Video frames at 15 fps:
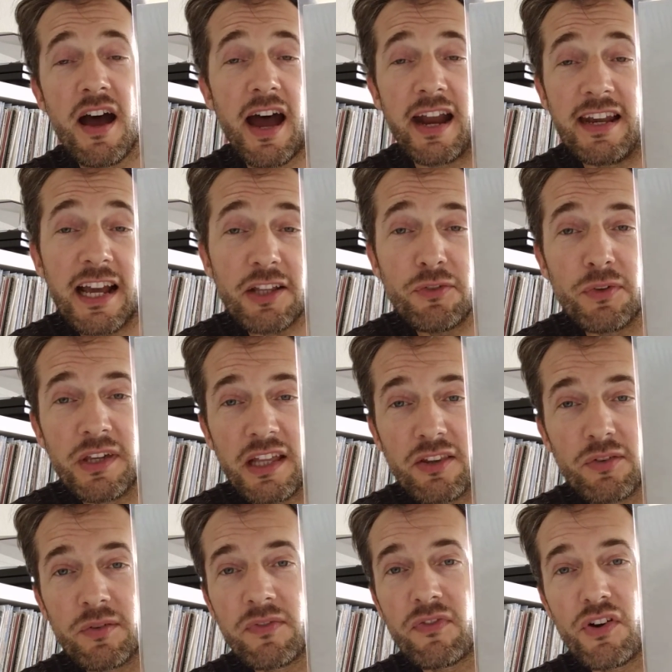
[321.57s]
I'd like to
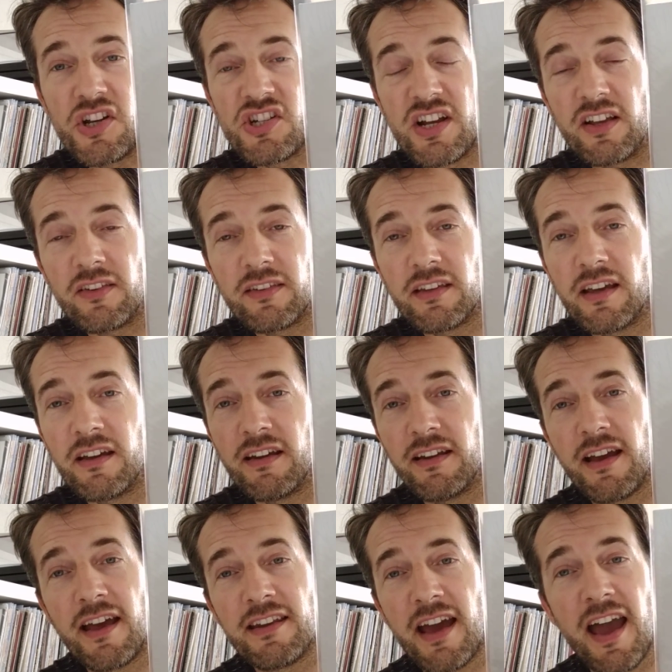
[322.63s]
get to free jazz,
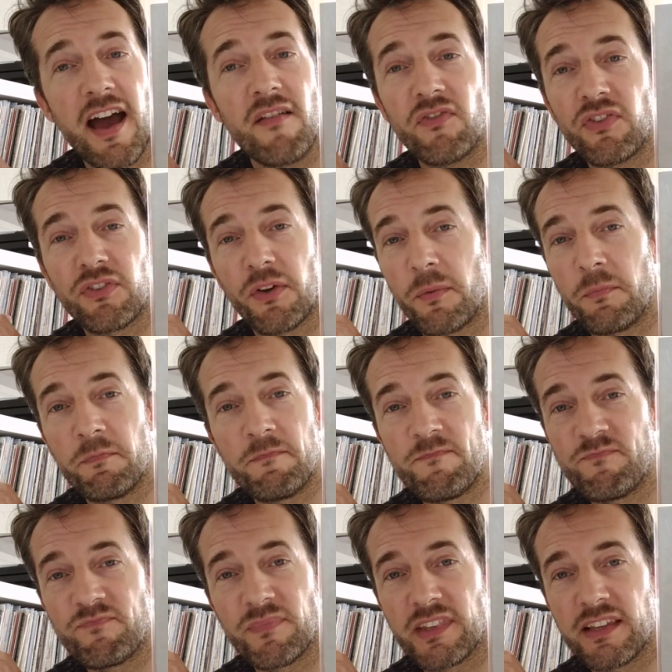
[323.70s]
and I have
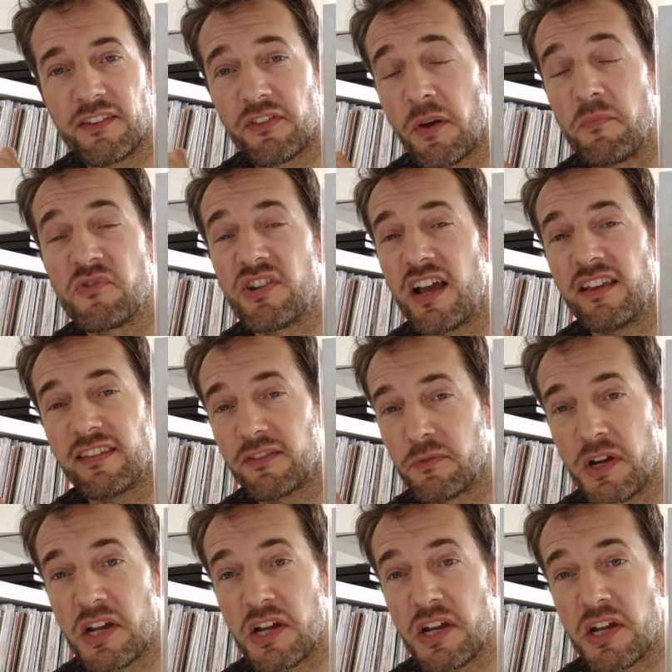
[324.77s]
some jazz